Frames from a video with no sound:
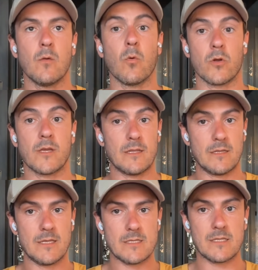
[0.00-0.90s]
or
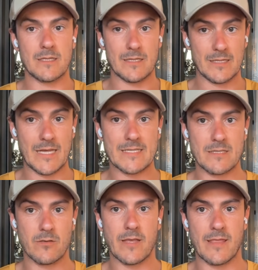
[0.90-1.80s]
at least
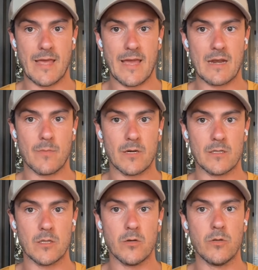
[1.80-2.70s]
lessen the
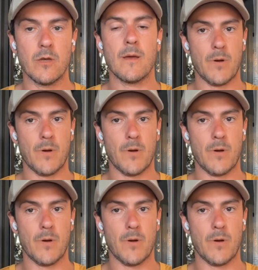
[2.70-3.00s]
antibody load,